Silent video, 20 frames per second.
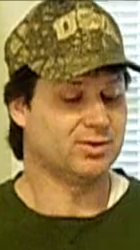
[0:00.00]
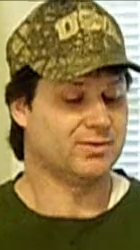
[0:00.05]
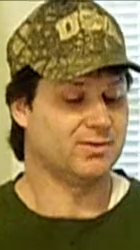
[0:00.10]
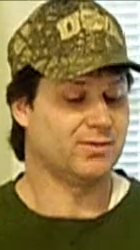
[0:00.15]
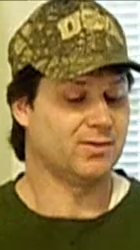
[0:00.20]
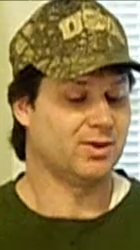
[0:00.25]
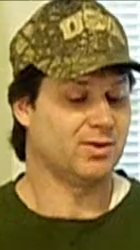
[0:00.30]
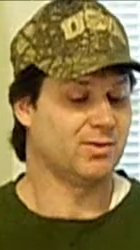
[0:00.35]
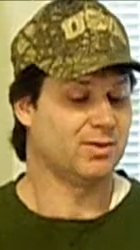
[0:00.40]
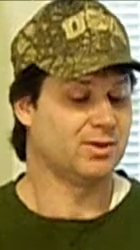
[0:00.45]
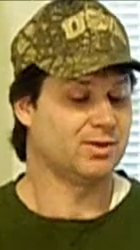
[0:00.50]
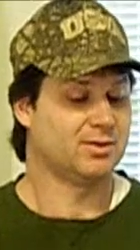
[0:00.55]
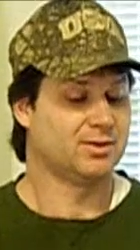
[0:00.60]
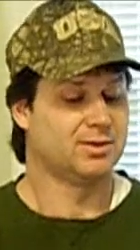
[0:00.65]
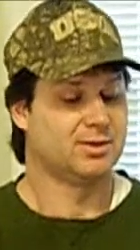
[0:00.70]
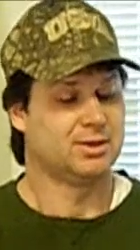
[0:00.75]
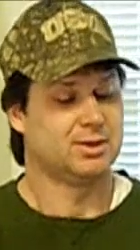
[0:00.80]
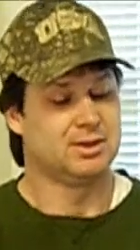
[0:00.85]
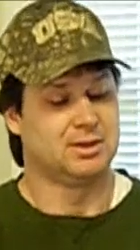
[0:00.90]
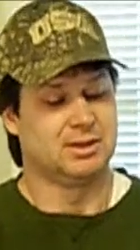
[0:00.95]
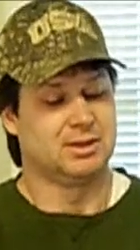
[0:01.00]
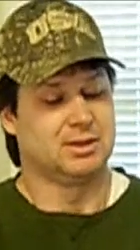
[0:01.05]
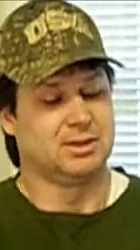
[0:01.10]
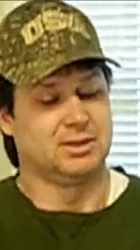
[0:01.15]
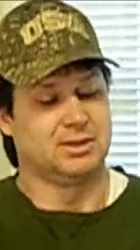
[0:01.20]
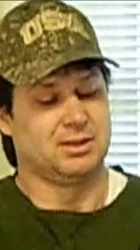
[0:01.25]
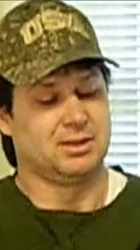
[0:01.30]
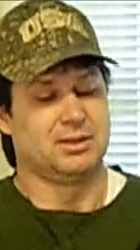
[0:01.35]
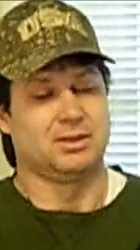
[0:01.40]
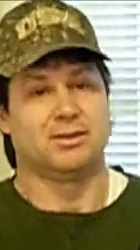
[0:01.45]
forward,
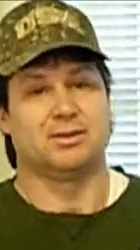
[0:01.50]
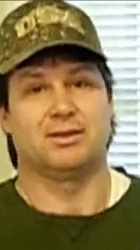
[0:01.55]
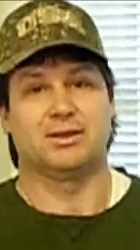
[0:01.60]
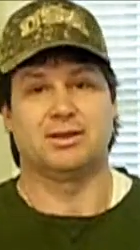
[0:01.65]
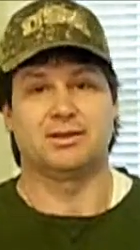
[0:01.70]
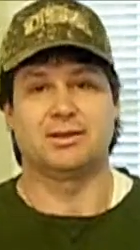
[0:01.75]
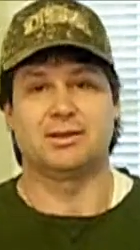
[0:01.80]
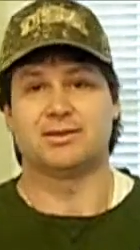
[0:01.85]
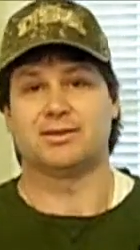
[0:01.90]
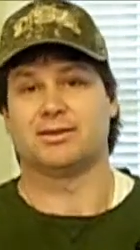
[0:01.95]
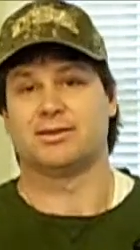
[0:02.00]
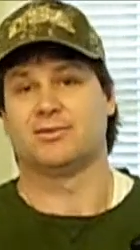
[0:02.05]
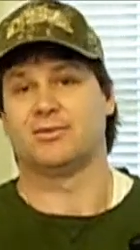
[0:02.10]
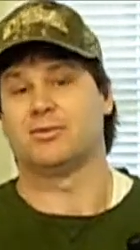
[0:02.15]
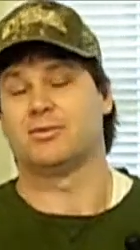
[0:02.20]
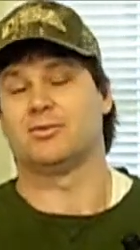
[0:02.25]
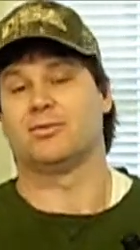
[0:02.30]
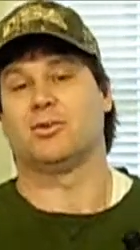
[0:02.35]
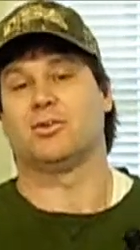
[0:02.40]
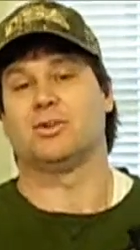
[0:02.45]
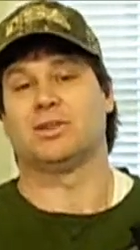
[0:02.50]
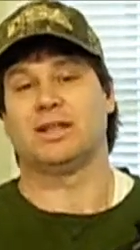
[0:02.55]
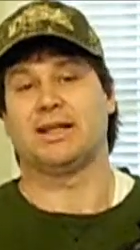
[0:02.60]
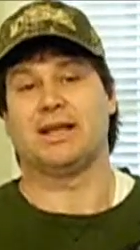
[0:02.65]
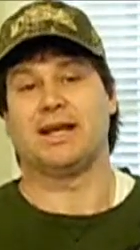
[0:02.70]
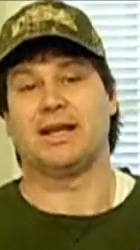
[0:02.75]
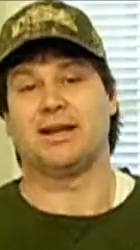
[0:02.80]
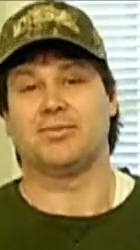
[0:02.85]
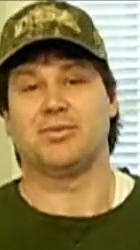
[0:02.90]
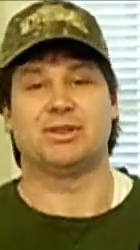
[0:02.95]
it doesn't rotate
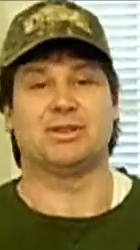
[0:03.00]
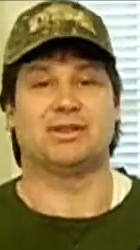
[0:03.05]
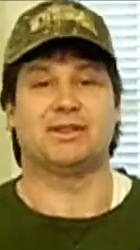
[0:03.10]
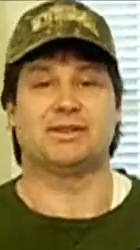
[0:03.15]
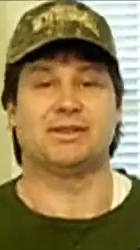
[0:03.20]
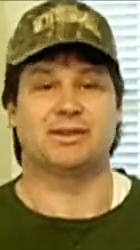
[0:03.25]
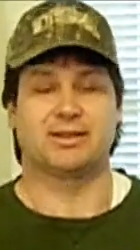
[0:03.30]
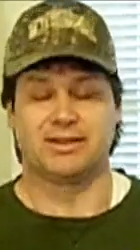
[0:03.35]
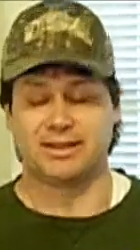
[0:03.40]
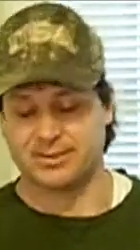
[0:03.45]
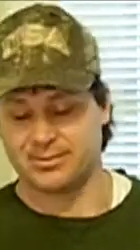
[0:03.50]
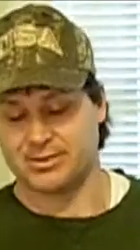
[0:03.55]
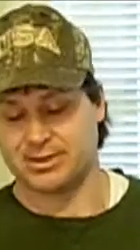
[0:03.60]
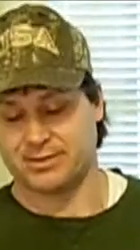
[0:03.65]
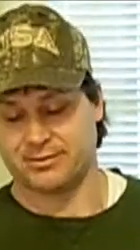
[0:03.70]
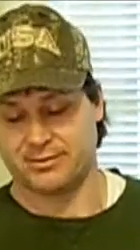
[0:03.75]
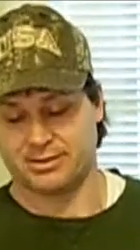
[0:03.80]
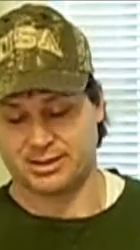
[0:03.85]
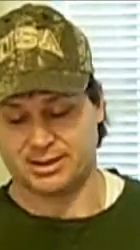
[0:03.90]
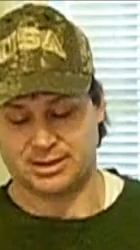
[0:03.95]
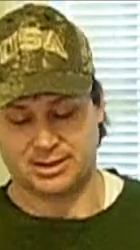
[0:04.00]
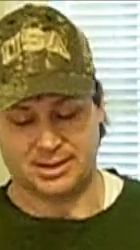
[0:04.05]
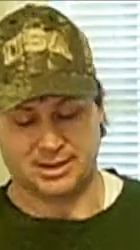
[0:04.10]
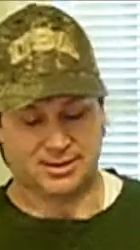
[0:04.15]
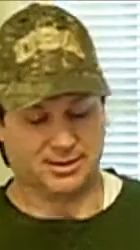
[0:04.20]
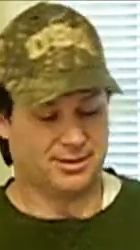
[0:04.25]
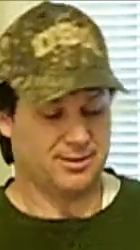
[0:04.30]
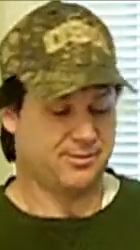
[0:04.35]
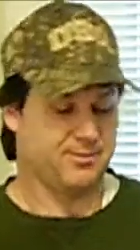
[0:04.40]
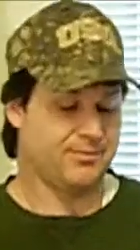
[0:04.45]
out of position. It keeps everything lined
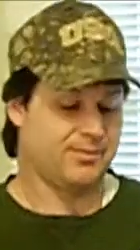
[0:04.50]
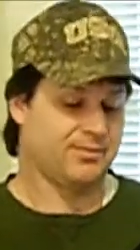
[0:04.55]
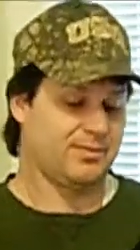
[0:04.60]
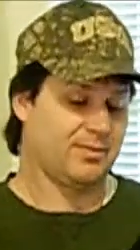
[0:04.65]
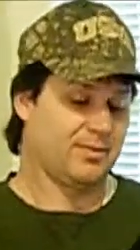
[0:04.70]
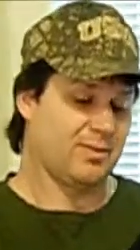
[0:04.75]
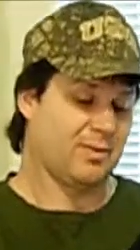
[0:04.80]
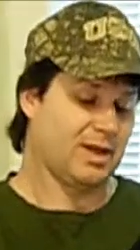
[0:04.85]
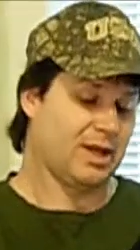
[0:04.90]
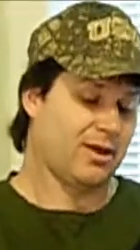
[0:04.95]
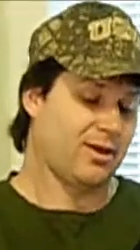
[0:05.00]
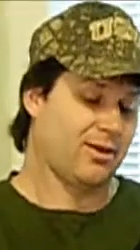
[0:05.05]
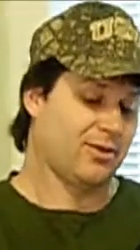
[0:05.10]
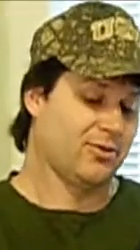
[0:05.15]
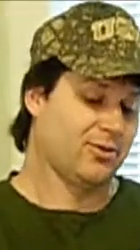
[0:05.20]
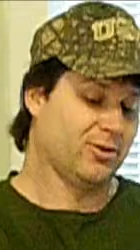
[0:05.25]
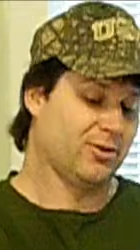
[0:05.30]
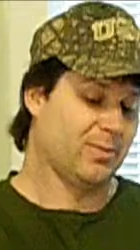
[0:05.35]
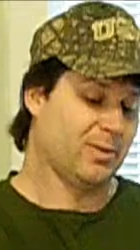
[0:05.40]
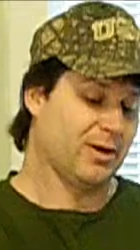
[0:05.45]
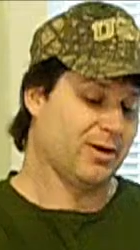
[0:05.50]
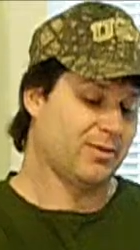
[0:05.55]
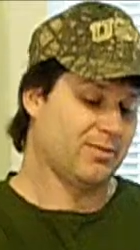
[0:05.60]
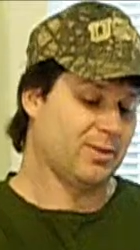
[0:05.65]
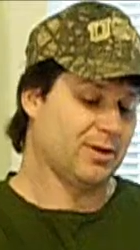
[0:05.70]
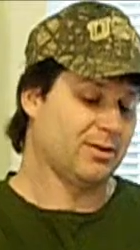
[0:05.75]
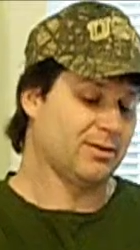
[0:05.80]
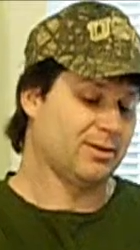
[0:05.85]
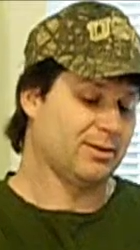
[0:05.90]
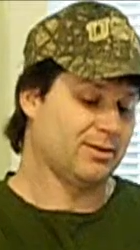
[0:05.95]
up. Now the cool part
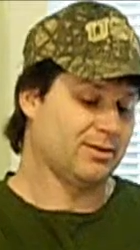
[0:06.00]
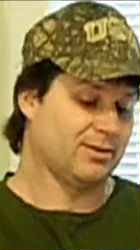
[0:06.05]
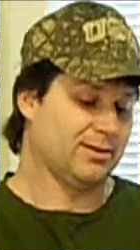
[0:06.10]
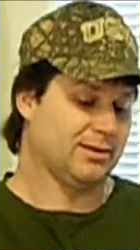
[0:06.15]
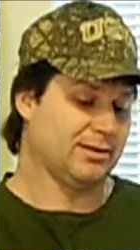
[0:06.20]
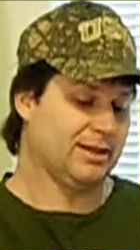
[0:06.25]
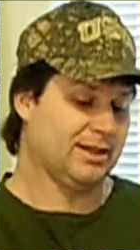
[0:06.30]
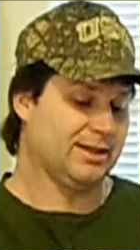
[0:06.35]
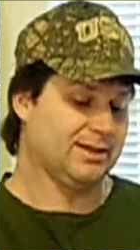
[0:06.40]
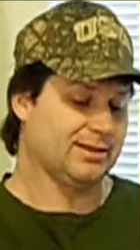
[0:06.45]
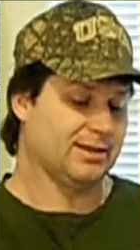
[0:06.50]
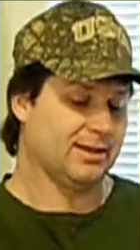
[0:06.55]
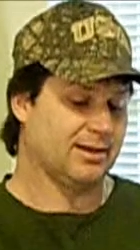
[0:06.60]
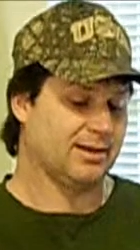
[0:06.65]
about these